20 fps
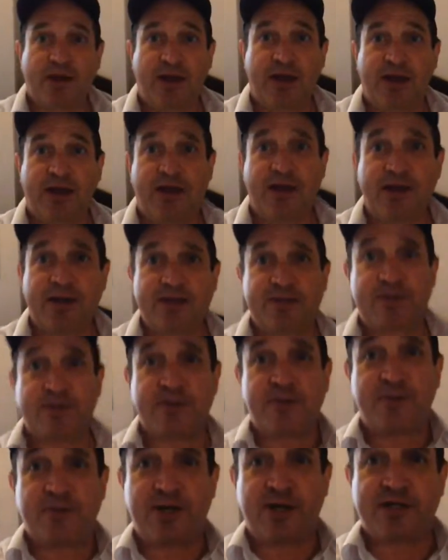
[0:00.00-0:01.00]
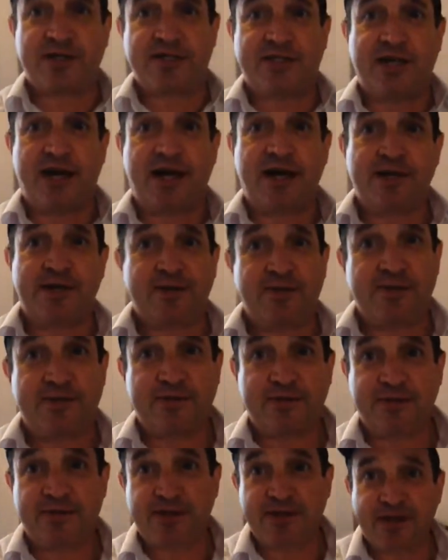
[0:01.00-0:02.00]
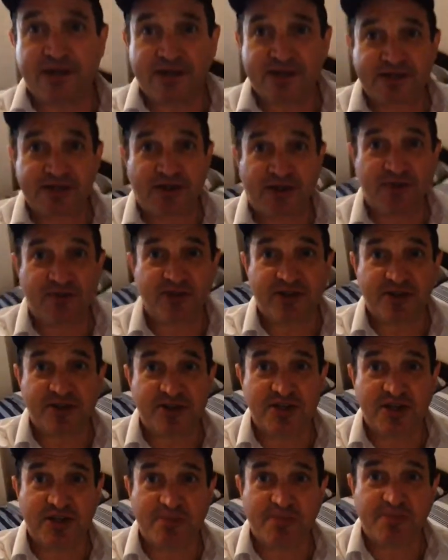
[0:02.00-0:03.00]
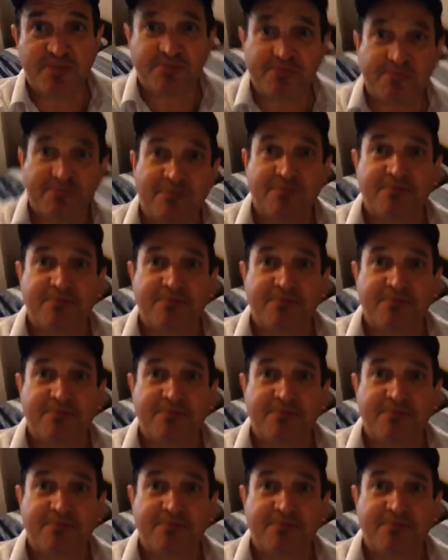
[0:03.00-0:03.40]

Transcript: Hey guys, work's done. Time for the gym.